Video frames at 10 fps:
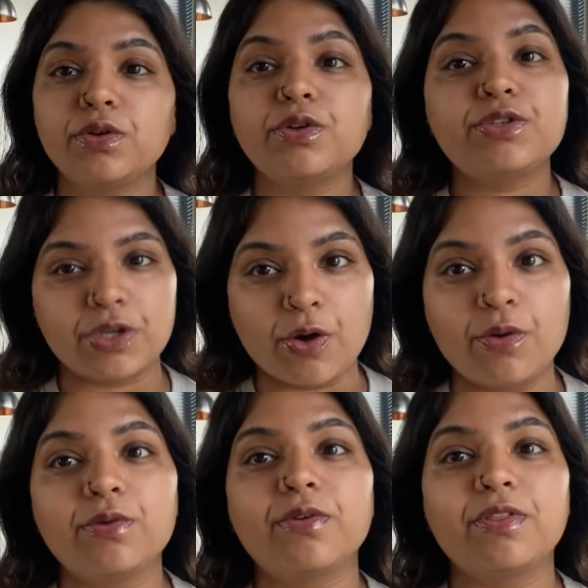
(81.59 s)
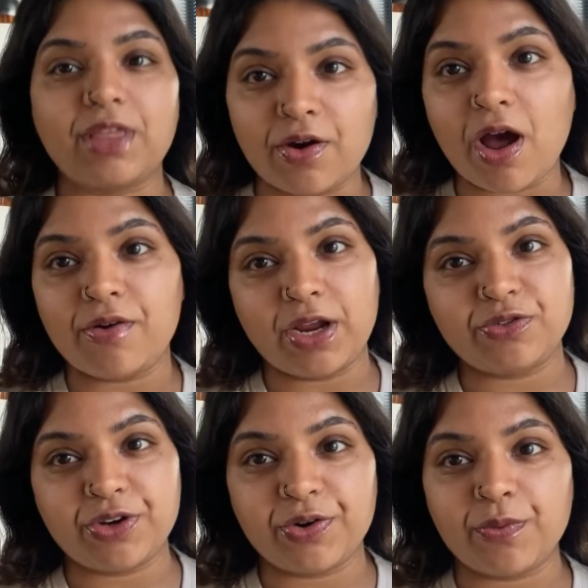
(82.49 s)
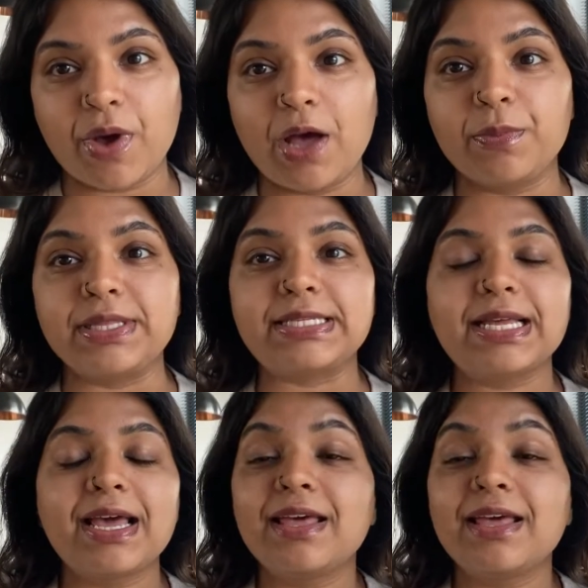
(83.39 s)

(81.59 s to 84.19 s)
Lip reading: So, there are entry requirements.